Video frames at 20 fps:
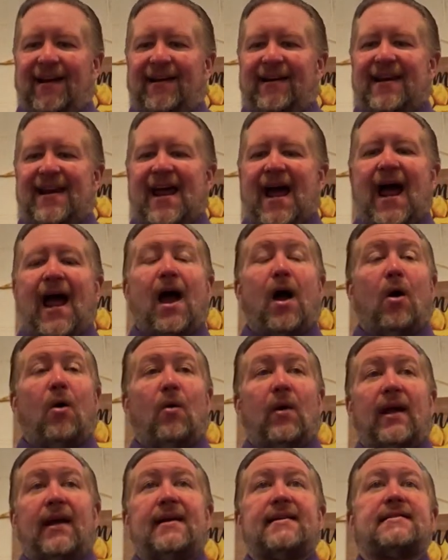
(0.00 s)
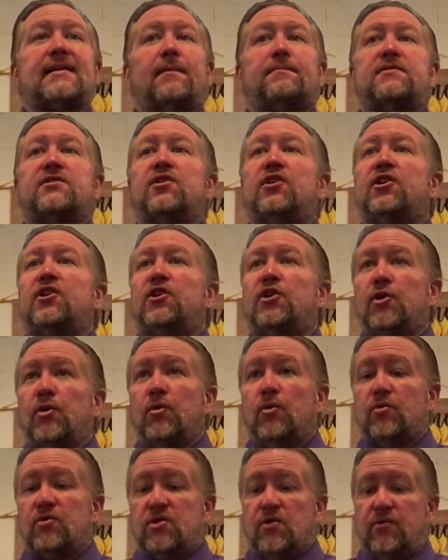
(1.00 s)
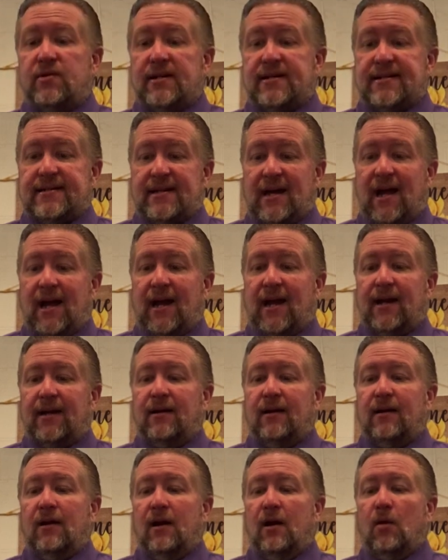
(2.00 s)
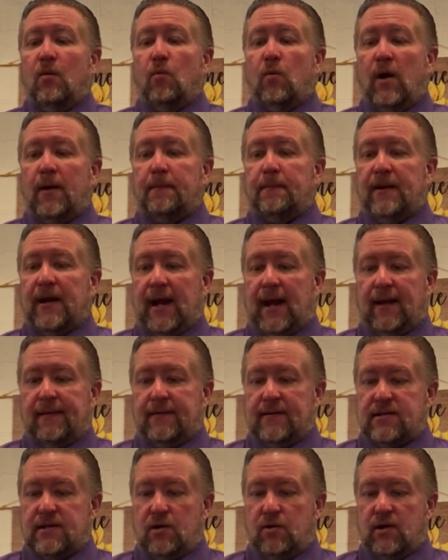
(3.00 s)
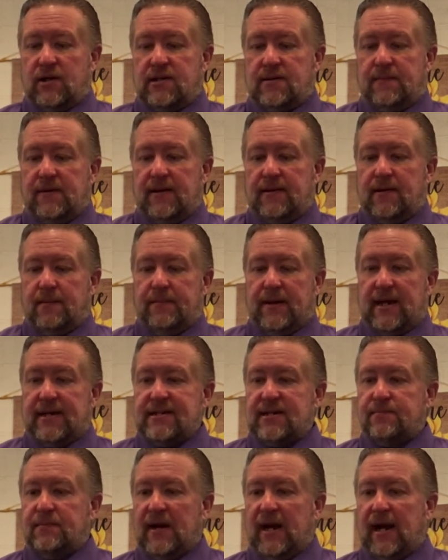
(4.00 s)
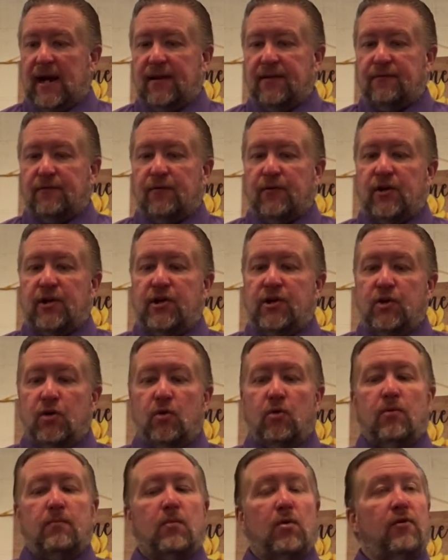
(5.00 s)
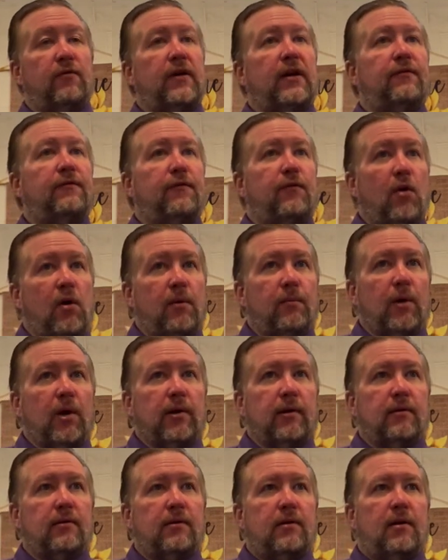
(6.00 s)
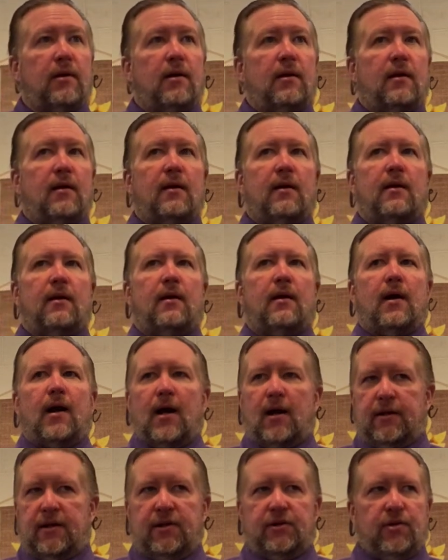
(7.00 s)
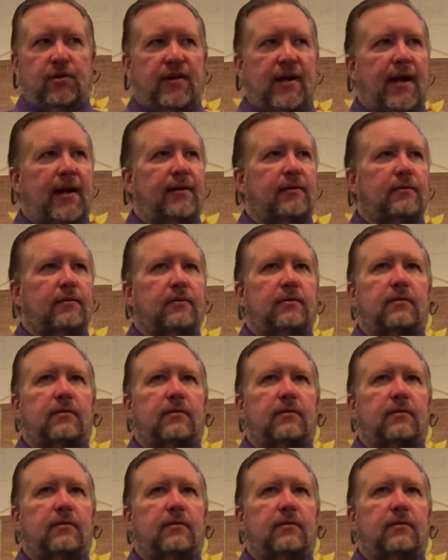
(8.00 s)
Now it is up to you to decide what path is going to be the best path for you moving forward. How do you do that?